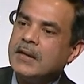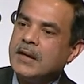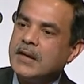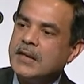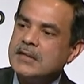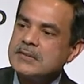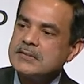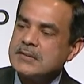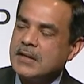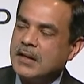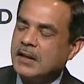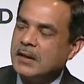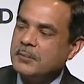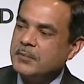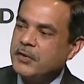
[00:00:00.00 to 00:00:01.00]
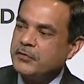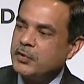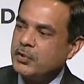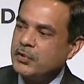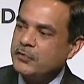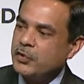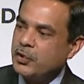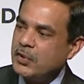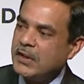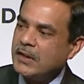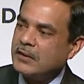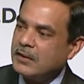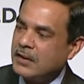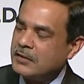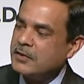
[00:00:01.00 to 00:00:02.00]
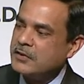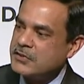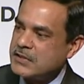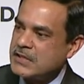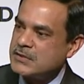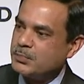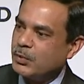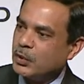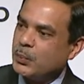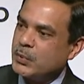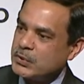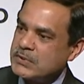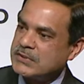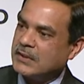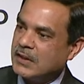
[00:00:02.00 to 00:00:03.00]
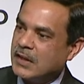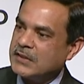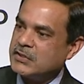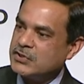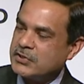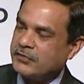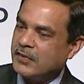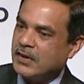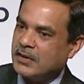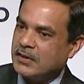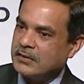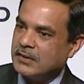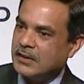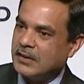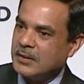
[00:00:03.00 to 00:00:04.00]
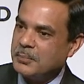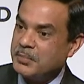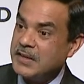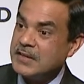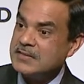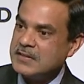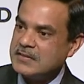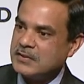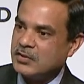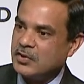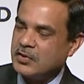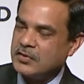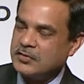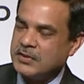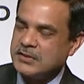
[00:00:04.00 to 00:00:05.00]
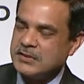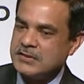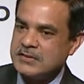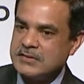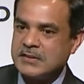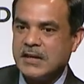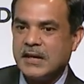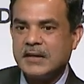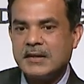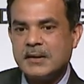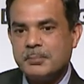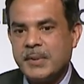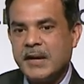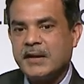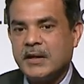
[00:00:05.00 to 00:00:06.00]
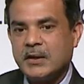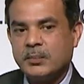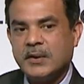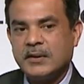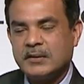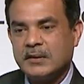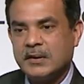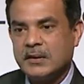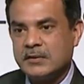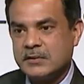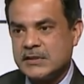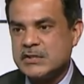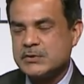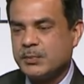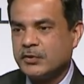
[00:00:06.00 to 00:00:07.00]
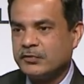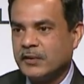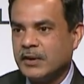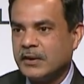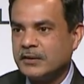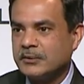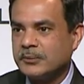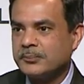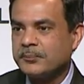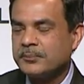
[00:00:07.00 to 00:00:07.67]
is if you look at London Transport, which was the largest of our predecessor organizations, and compare it with Transport for London,